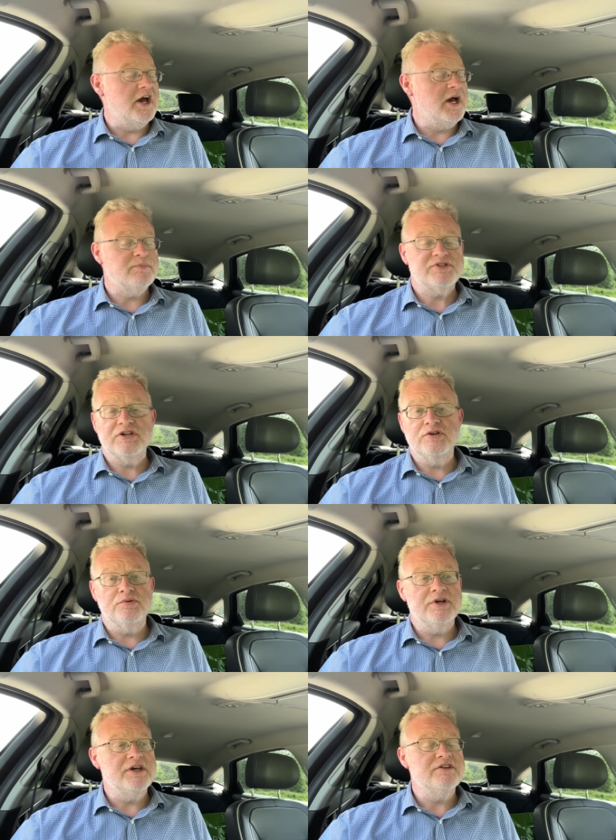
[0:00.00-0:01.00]

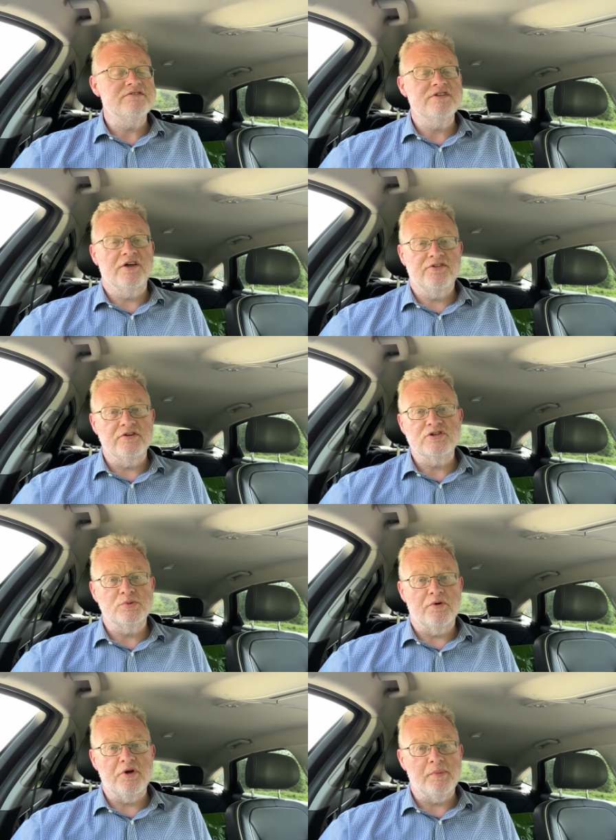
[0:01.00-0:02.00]
absolutely nothing to
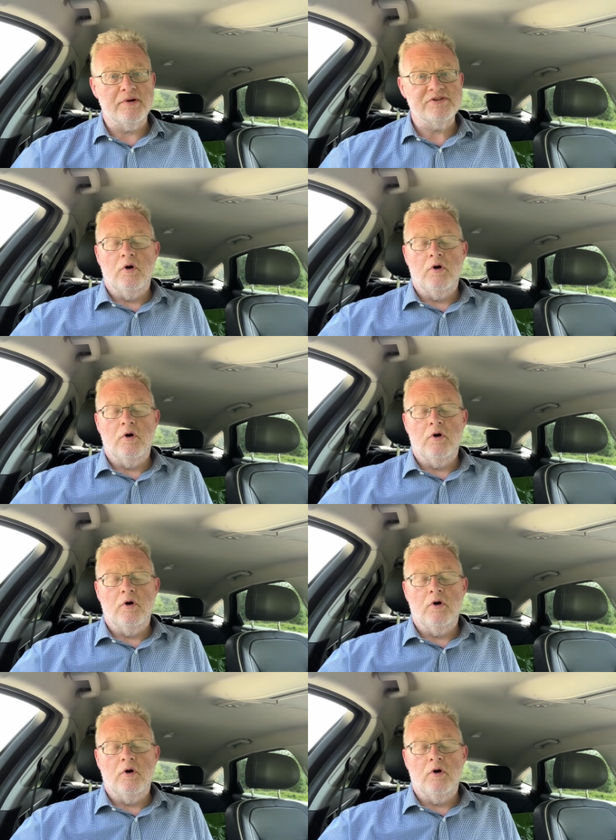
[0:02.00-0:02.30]
worry about.